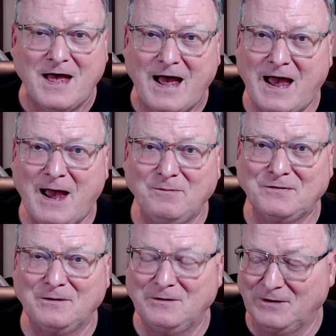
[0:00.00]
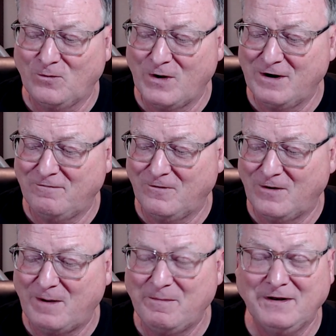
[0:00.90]
Absolutely wonderful.
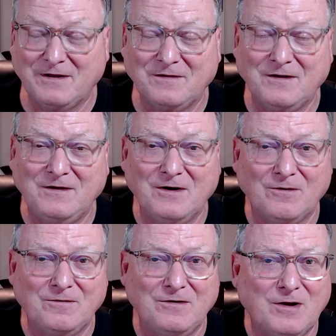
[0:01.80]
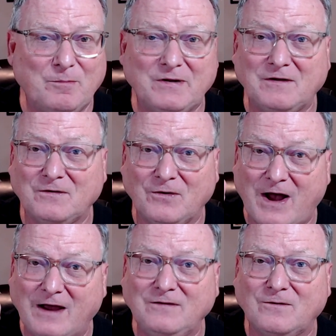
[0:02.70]
I bet that, you know, you could put this on
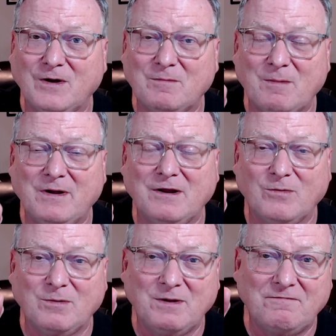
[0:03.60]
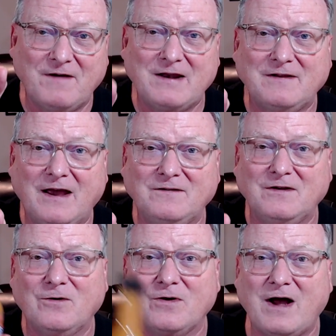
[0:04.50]
ice cream. I bet that would be
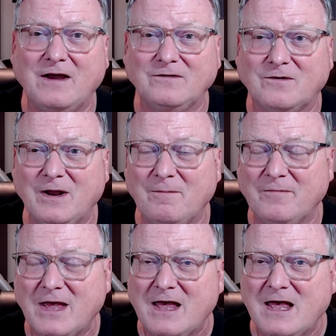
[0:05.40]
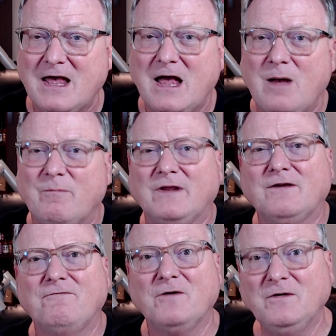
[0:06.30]
fantastic on ice cream. But
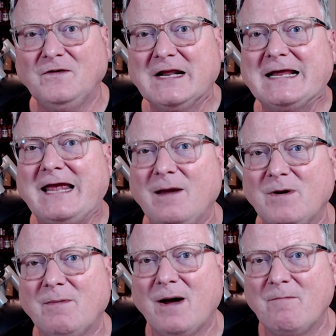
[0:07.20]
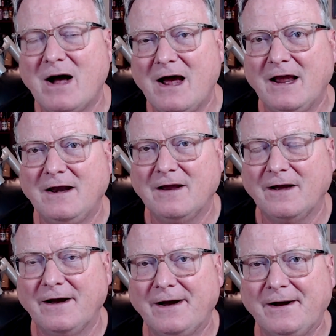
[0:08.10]
the first thing that came to my mind
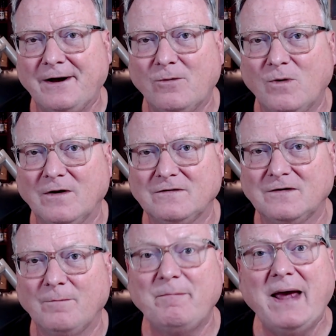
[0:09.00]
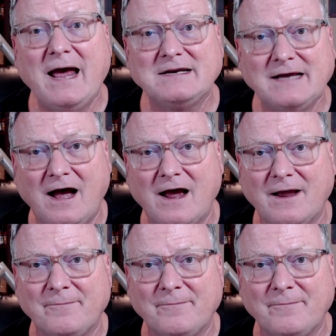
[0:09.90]
was some pad thai.